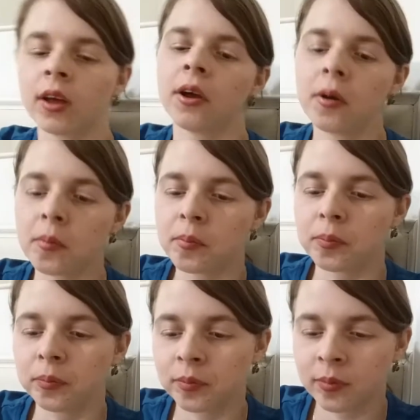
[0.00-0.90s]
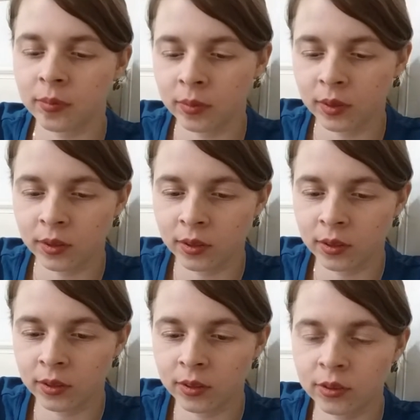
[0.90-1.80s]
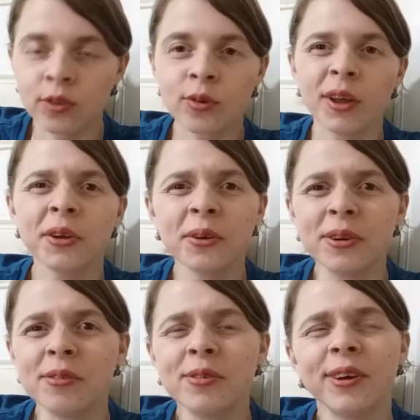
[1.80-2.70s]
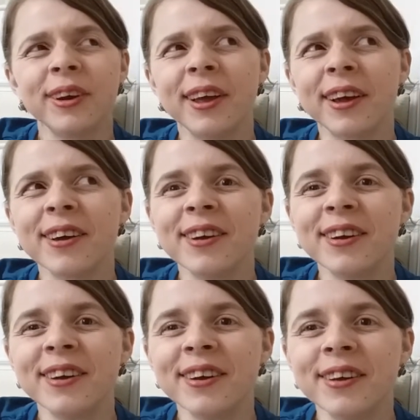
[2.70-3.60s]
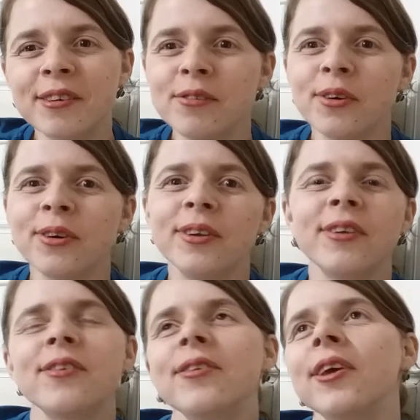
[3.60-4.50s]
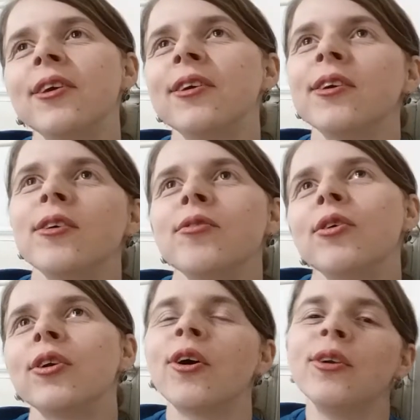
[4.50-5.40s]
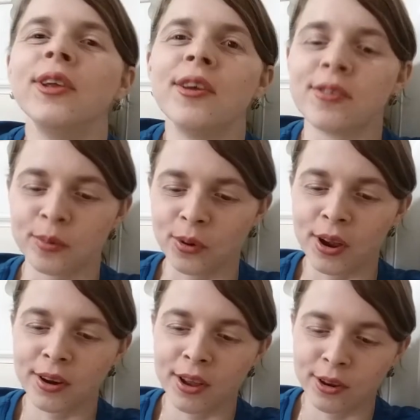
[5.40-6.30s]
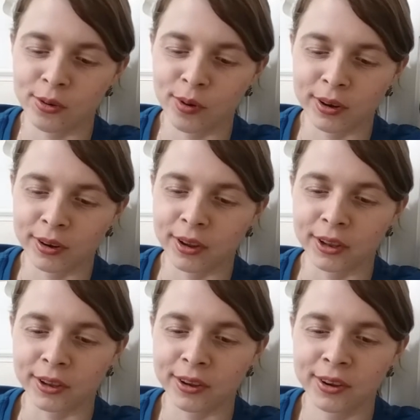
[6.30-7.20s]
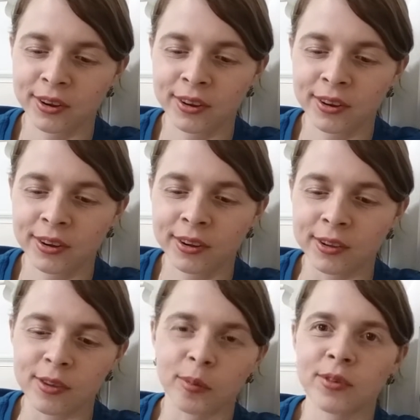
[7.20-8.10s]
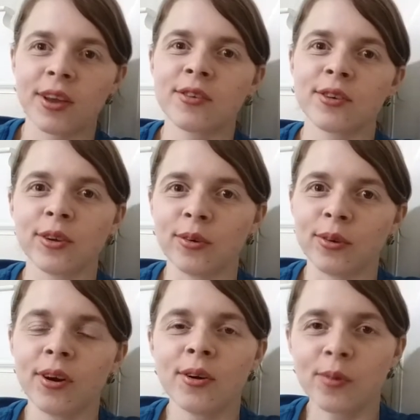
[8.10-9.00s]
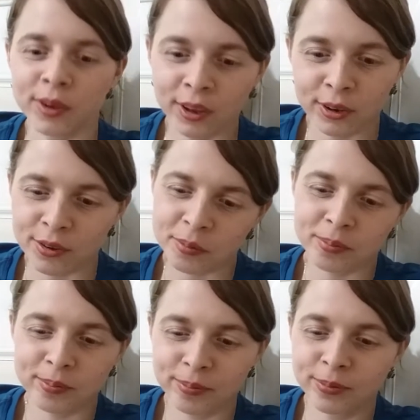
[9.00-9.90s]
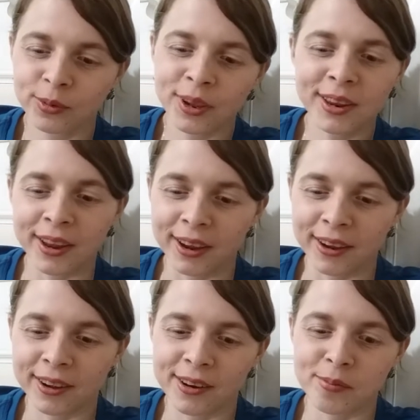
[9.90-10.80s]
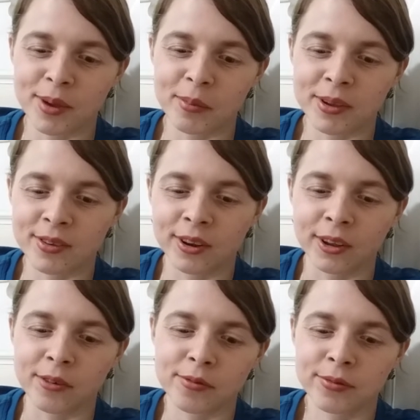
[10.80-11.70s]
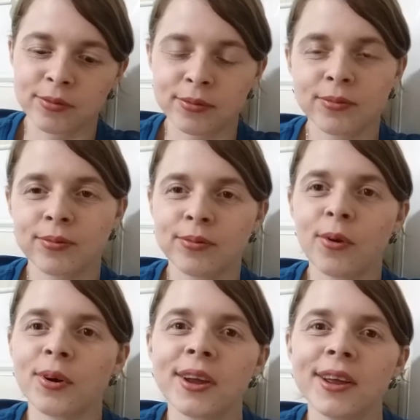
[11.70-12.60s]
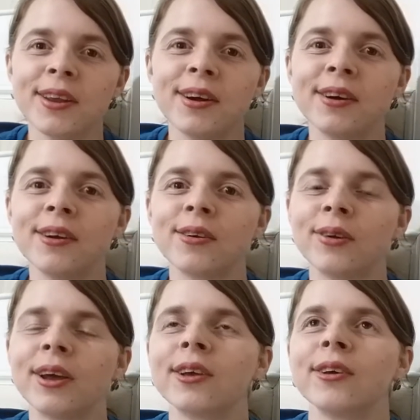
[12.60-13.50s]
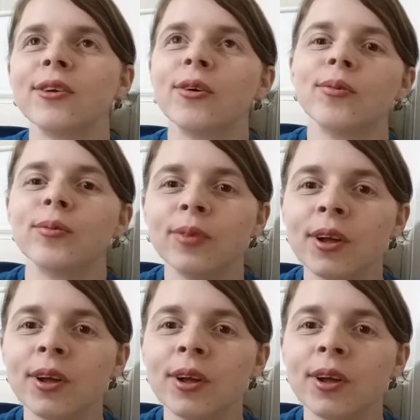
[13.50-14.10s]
So it's quite cool if you wanna like, if you're in holiday somewhere and you wanna like, someone's asking you, oh, what are you reading? And maybe it's like a foreigner or like, you know,